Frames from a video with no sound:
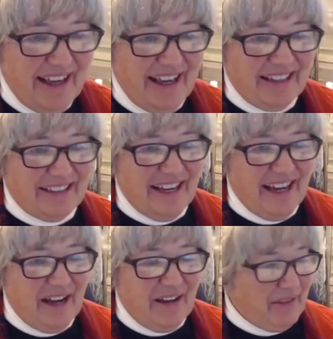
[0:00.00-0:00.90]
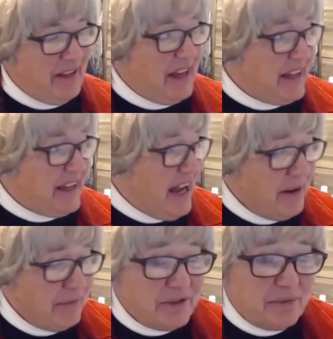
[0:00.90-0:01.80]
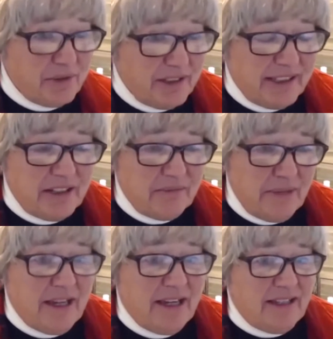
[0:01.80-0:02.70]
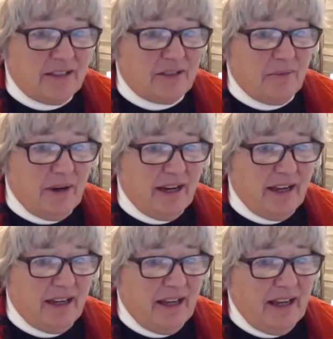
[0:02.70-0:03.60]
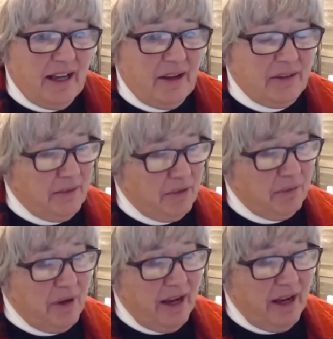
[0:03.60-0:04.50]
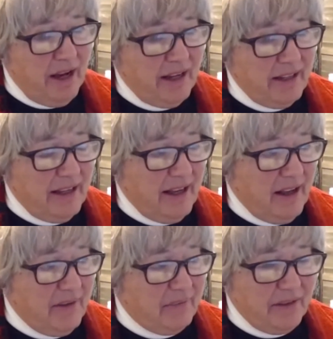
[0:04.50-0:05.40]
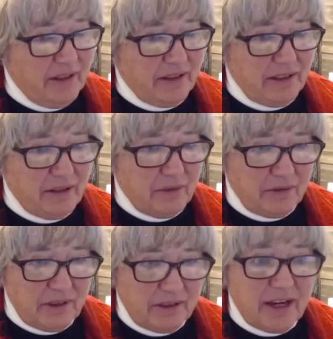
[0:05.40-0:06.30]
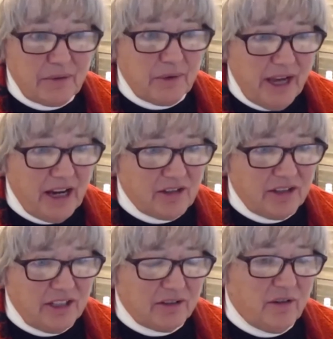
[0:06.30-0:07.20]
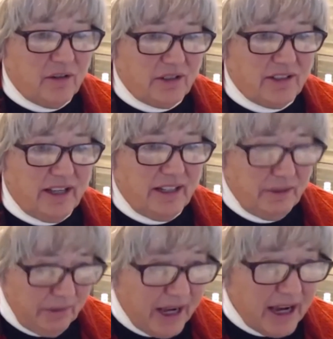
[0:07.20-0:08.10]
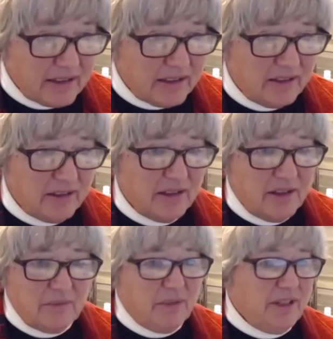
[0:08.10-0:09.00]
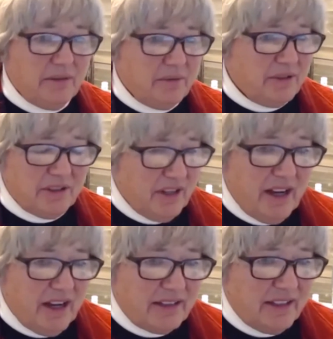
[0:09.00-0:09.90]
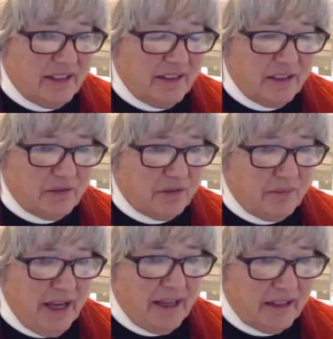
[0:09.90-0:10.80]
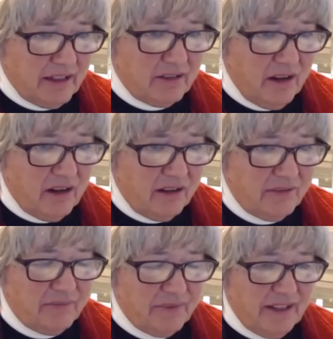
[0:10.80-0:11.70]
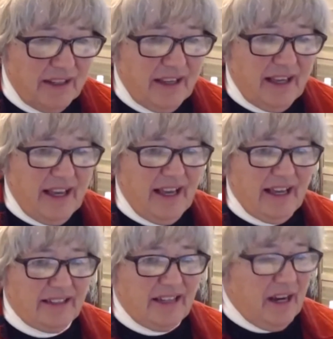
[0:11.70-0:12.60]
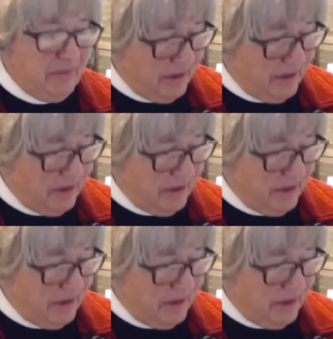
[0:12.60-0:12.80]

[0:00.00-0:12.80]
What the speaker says: And I was really amazed by number one, the light reaction that the horse had. He reacted, but it was not anything traumatic at all. And I